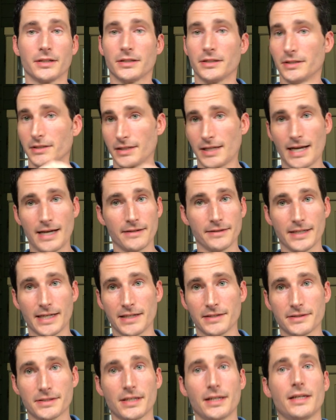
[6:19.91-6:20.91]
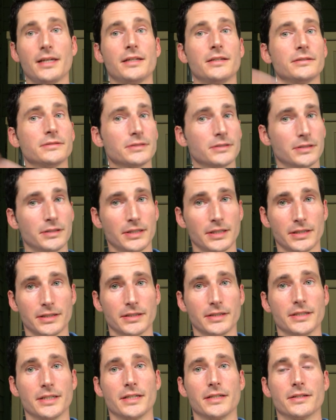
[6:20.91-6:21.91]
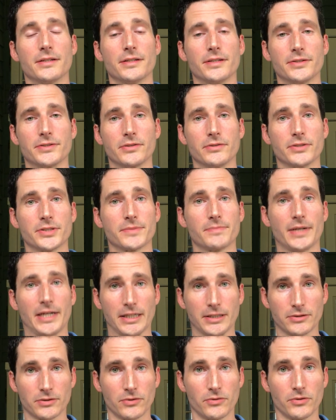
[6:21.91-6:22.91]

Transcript: You count down 10, you hit the 2 of spades.